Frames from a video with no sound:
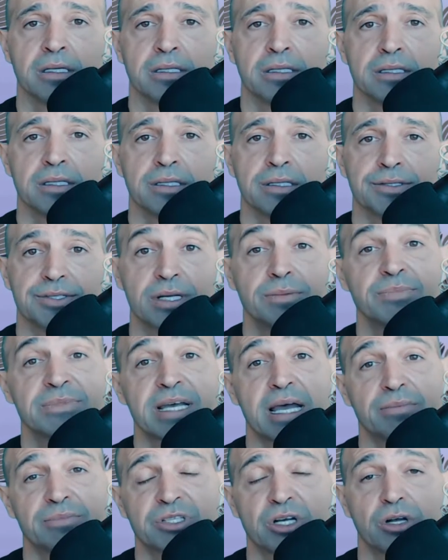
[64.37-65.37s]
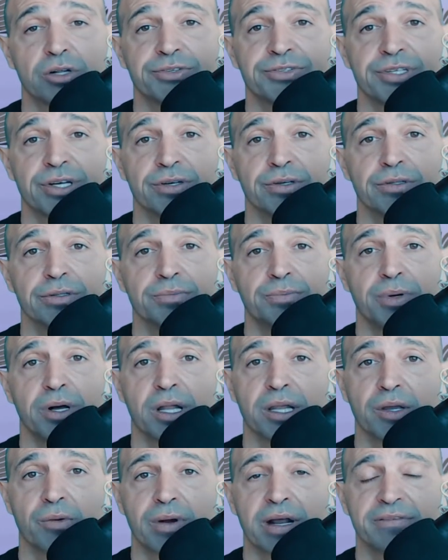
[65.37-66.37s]
Sometimes also
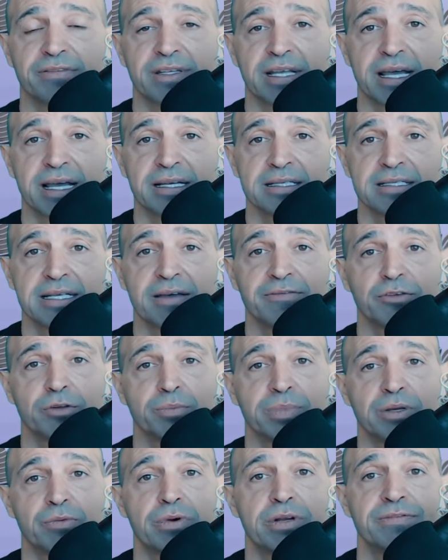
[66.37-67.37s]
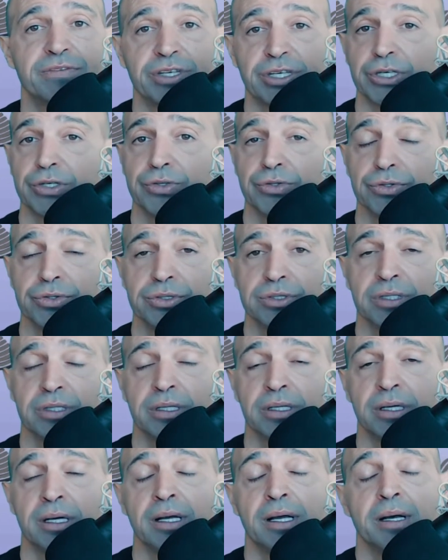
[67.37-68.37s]
polygraph tests have to be reviewed
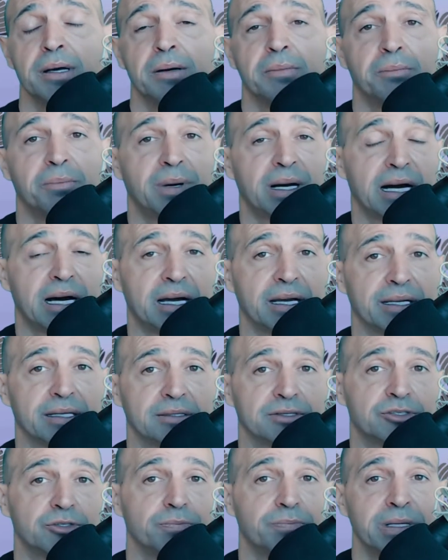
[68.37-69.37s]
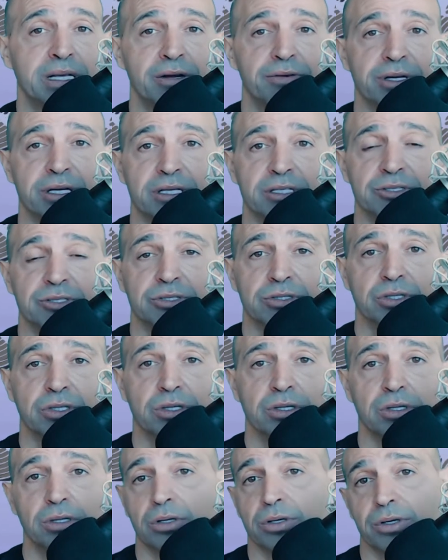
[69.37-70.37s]
by superiors
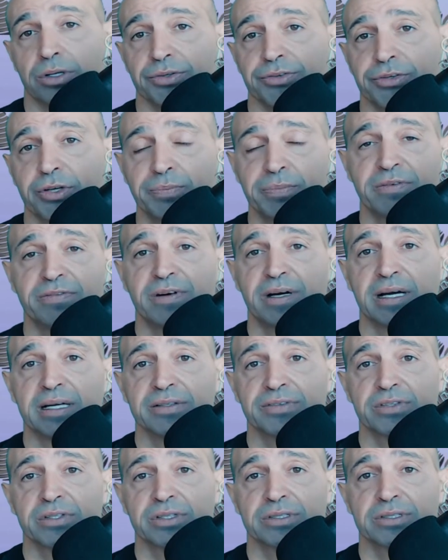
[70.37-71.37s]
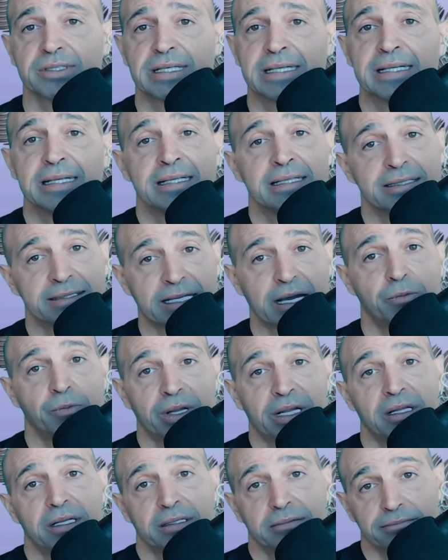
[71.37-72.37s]
or supervisors that
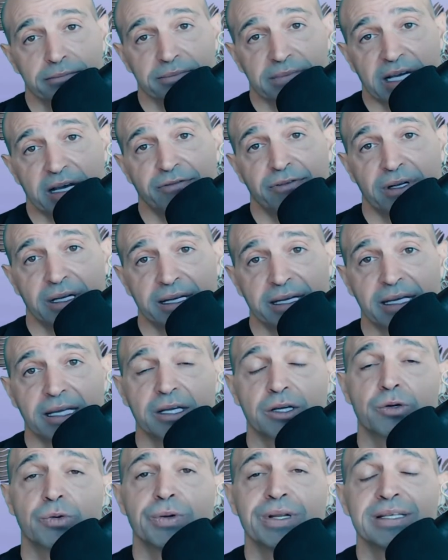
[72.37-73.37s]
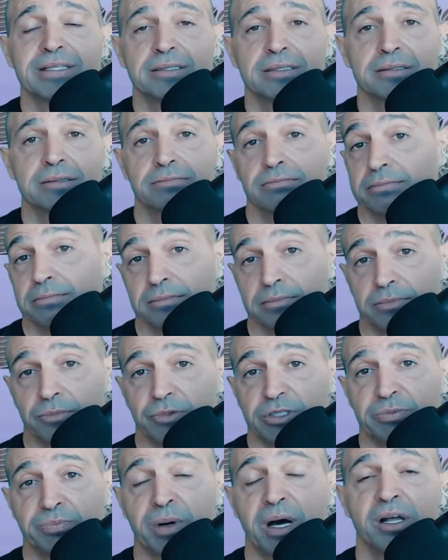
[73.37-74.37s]
will definitely increase
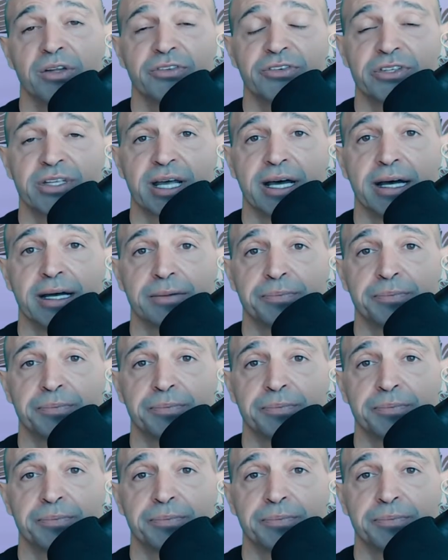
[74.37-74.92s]
response time.